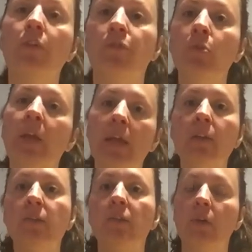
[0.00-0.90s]
few
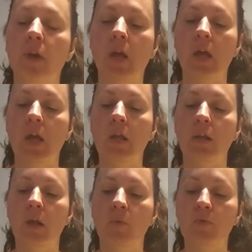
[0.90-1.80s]
days. And
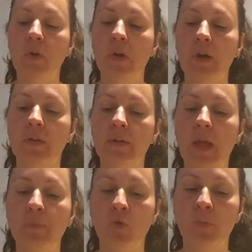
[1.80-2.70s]
uh, we're running out of
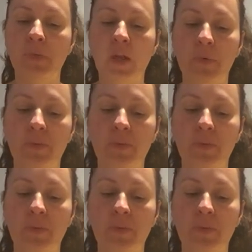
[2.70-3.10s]
time. Normally, I would